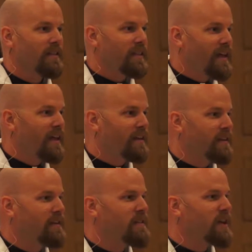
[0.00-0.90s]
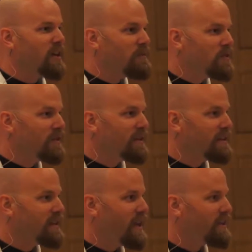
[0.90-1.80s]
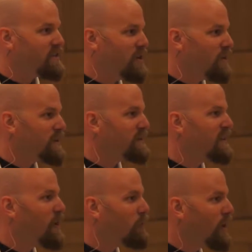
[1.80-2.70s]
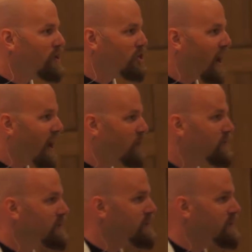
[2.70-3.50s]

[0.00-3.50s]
then the community takes notice and they rush out